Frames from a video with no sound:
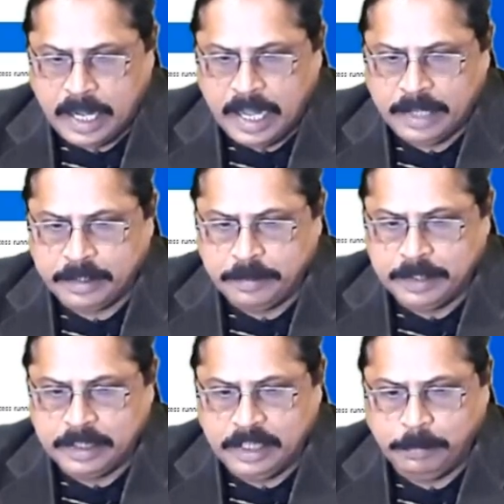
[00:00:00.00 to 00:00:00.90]
I have given
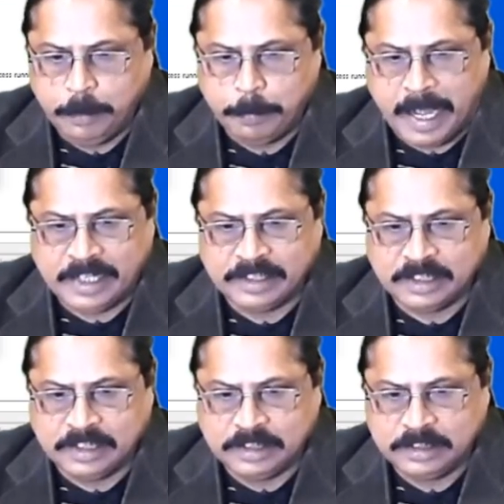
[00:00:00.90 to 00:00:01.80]
DB
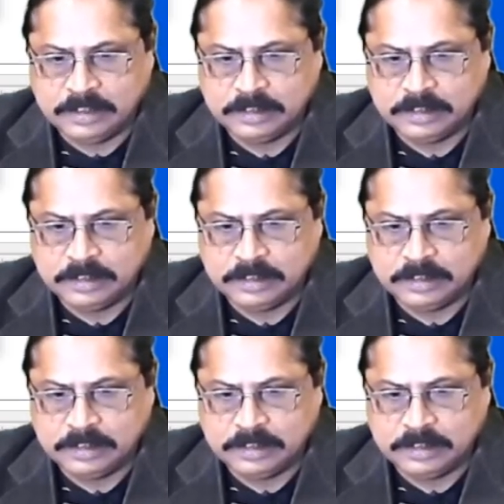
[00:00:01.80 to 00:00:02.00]
manager,